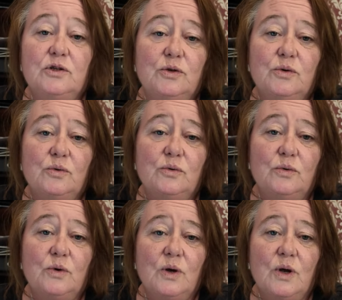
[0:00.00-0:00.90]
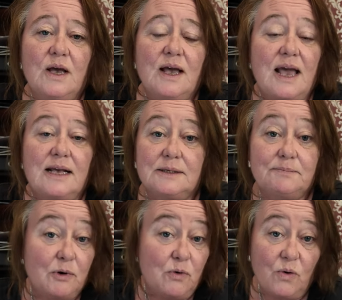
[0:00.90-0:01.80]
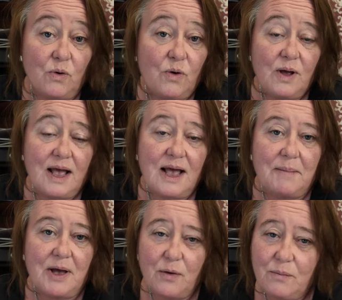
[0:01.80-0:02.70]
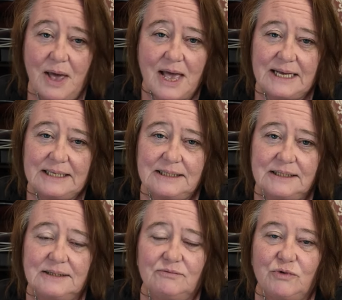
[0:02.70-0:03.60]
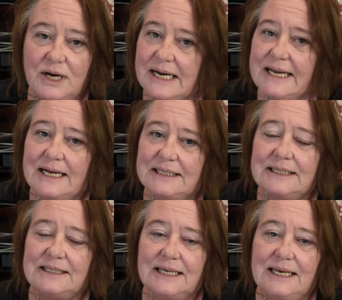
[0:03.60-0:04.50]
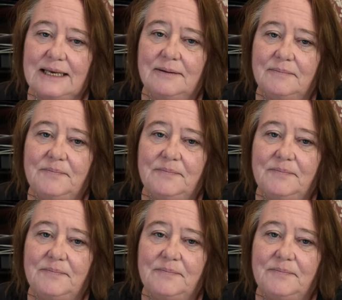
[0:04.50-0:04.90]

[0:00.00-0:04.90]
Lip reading: to explore at my own pace and really get to see